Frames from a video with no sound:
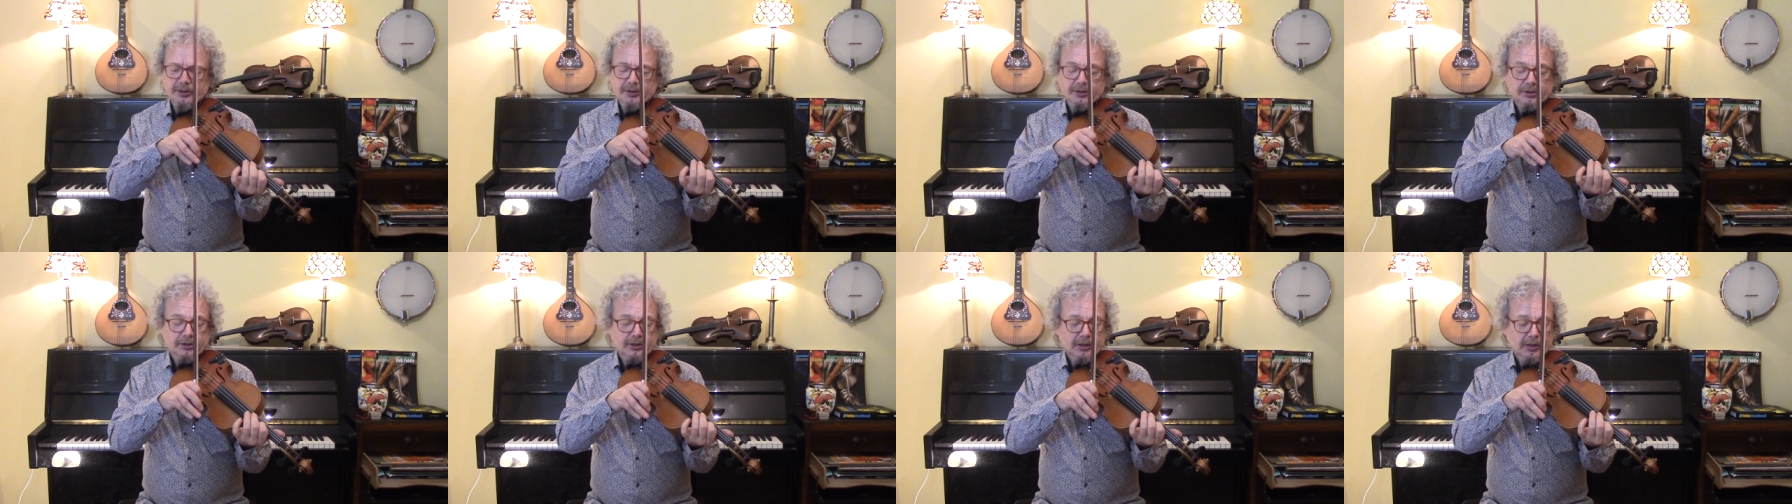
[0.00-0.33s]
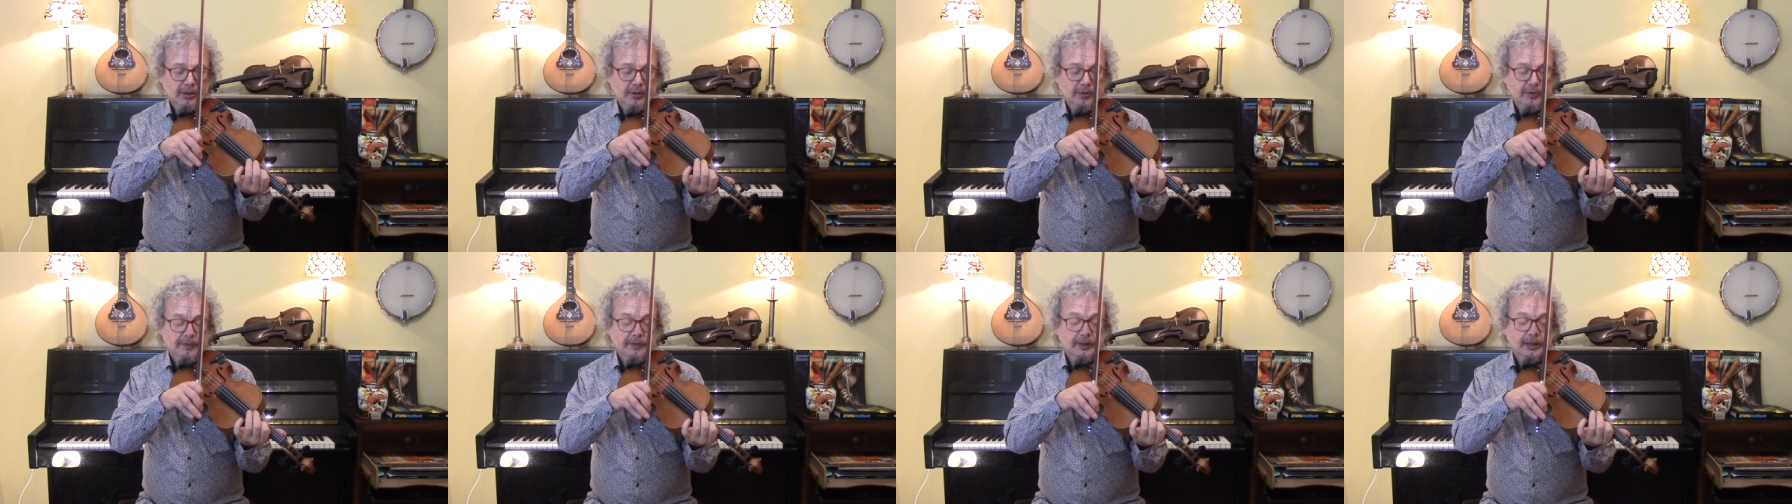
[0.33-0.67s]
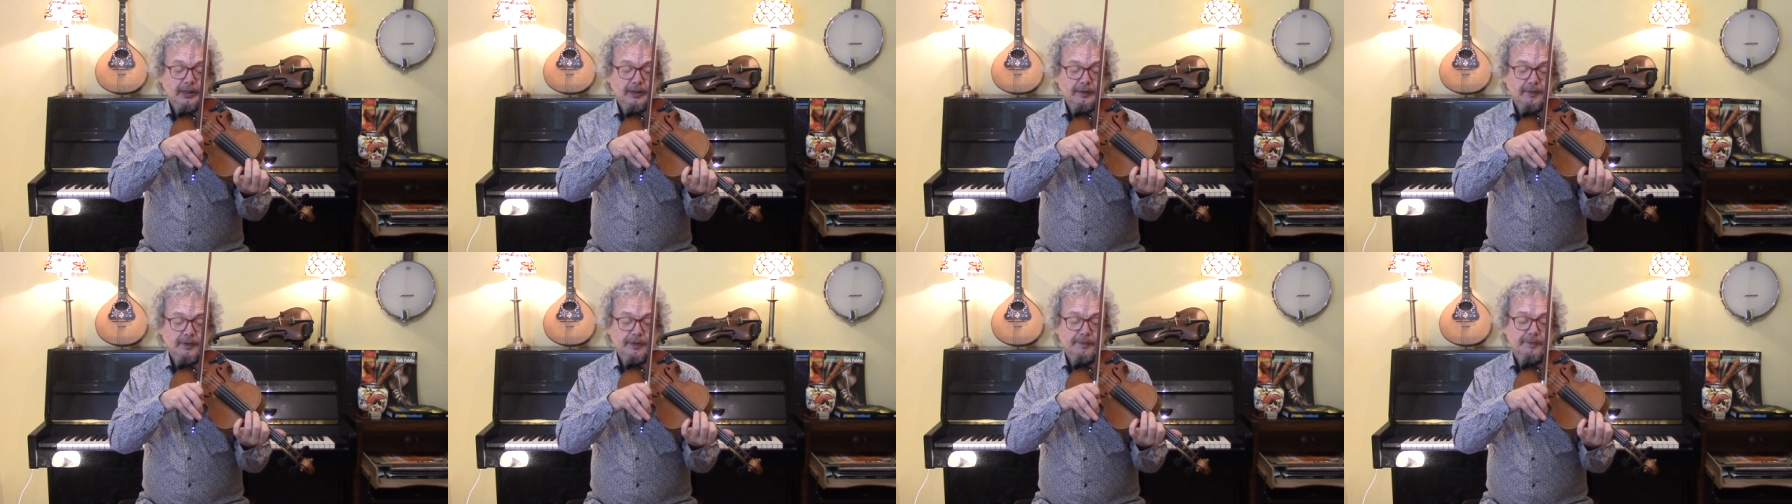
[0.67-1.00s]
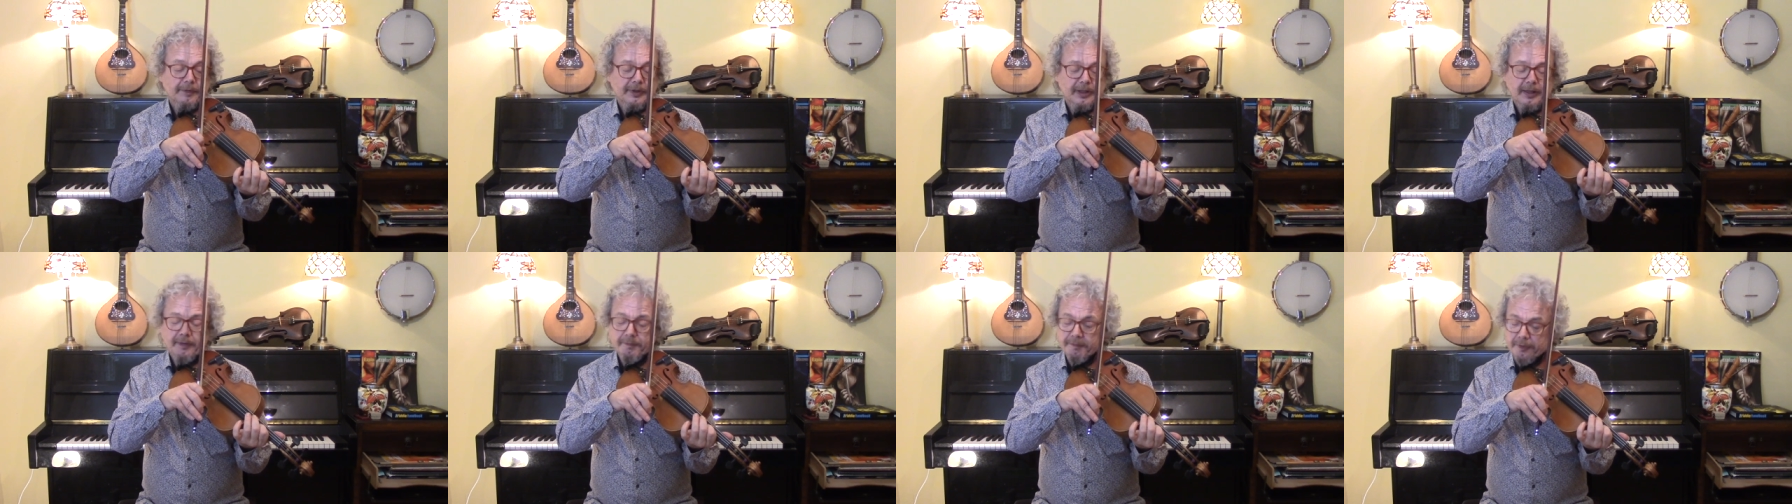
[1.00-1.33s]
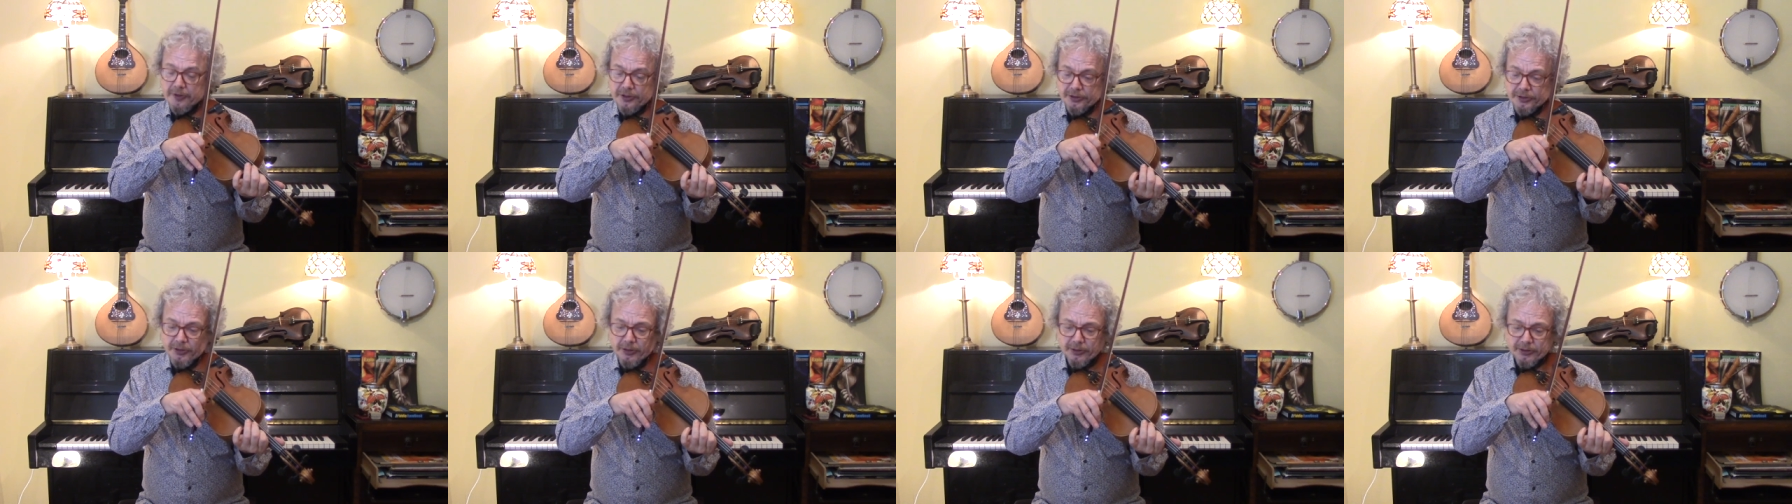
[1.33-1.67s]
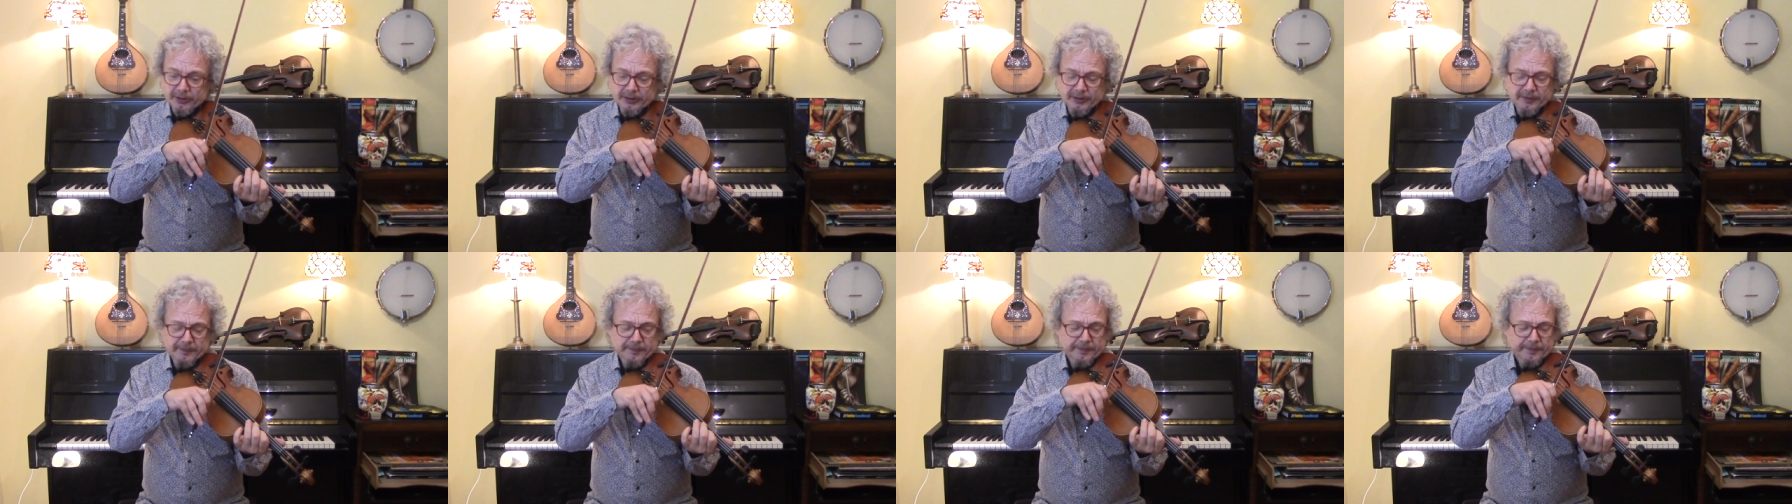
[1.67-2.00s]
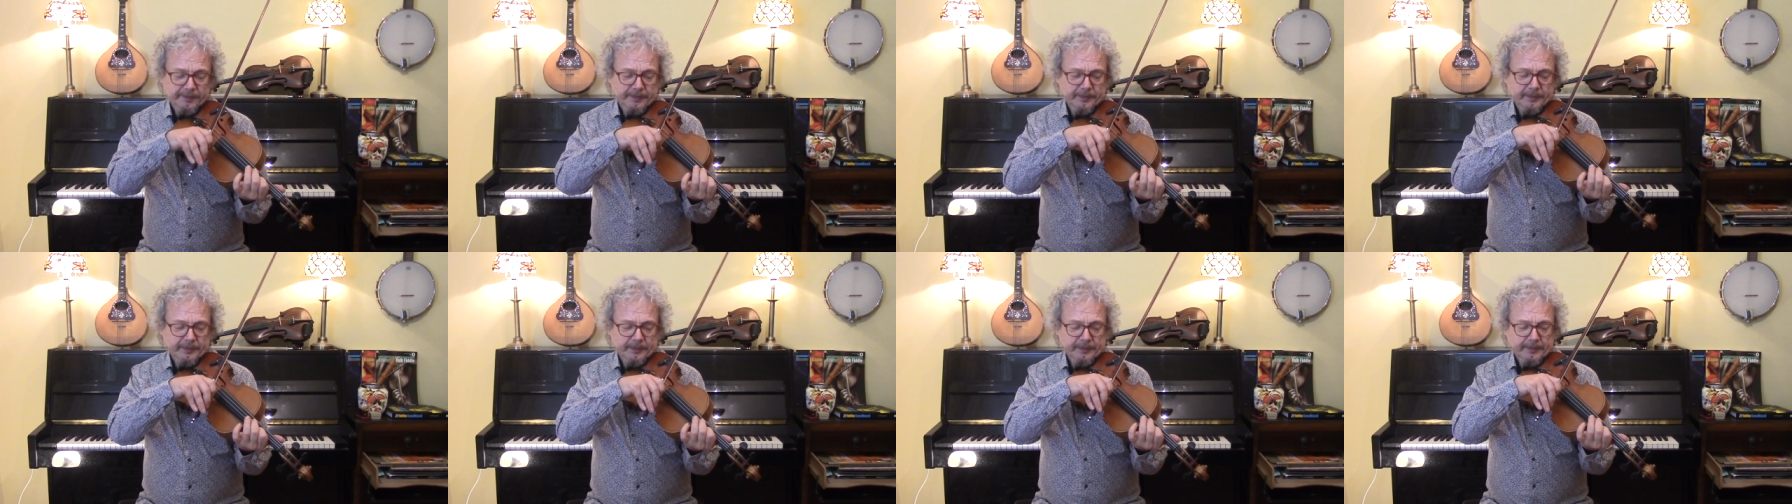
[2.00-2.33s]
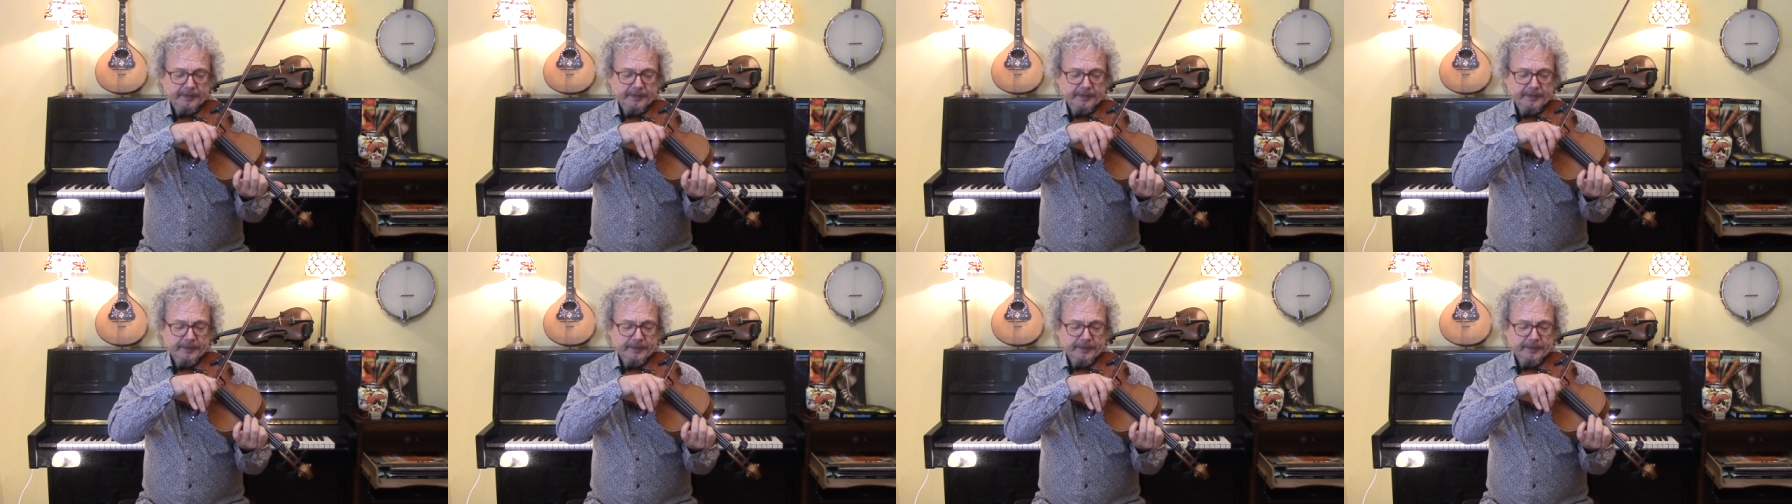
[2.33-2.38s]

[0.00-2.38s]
so uh, for that first octave,